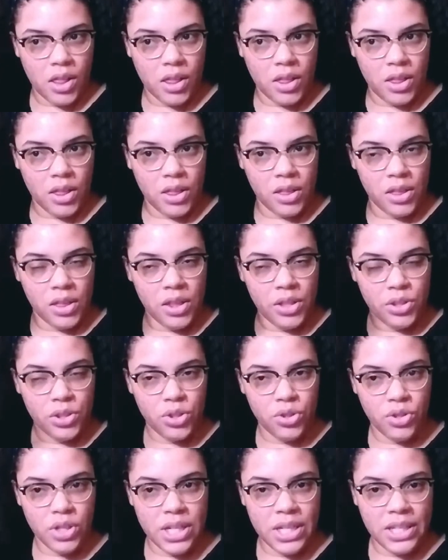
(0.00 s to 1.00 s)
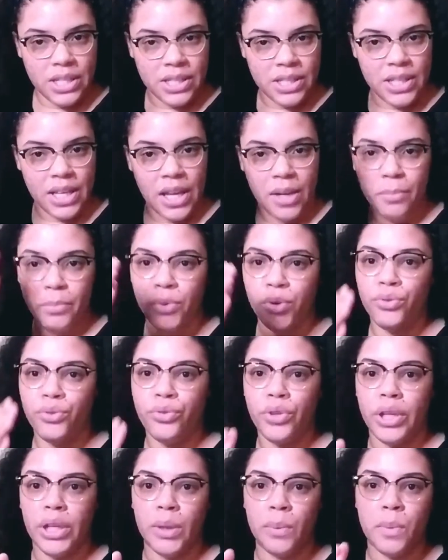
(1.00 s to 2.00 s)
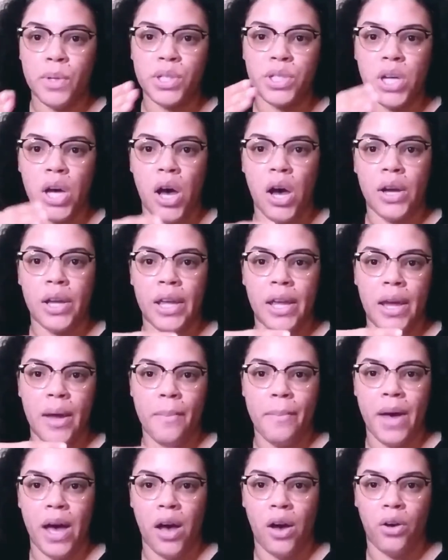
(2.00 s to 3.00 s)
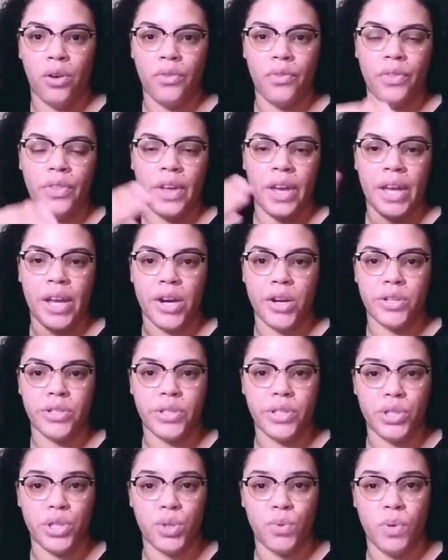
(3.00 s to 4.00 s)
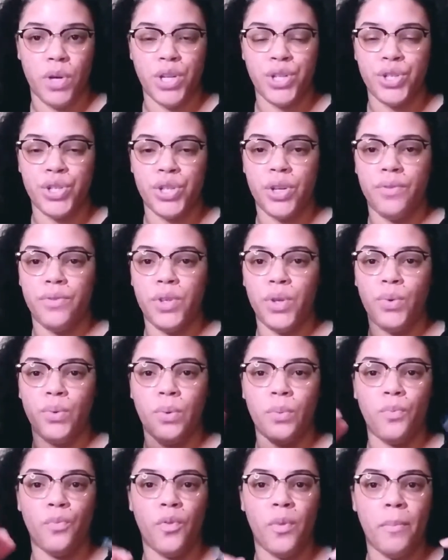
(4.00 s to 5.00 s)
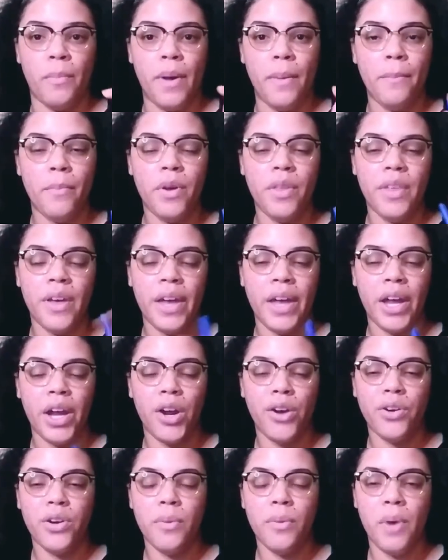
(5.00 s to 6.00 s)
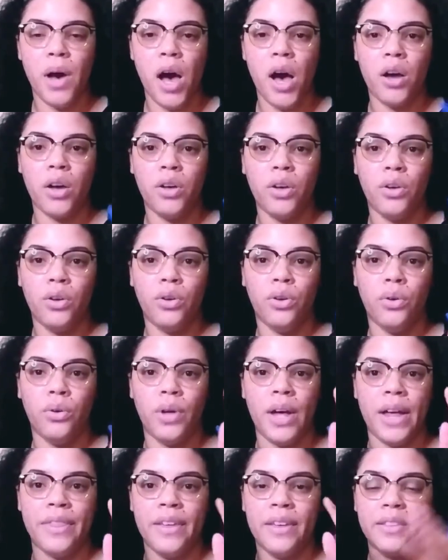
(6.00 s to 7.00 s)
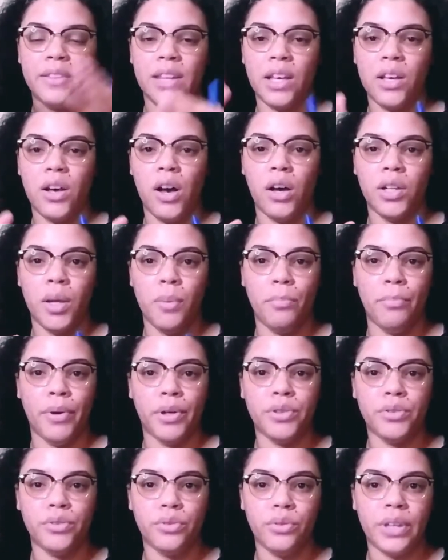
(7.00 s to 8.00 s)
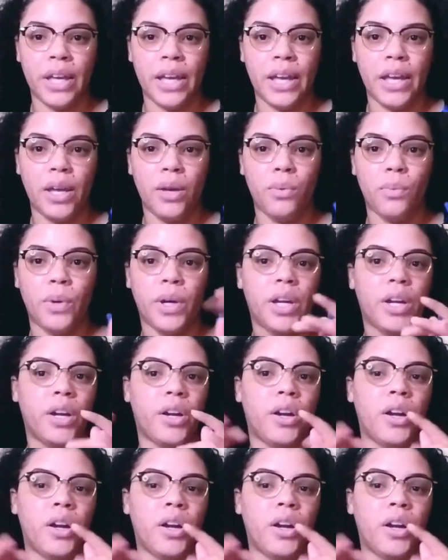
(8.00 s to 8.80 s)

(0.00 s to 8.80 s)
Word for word: Latrice and Marie were talking about the hair situation. If you remember the hair debacle, I think they called it Bundlegate, where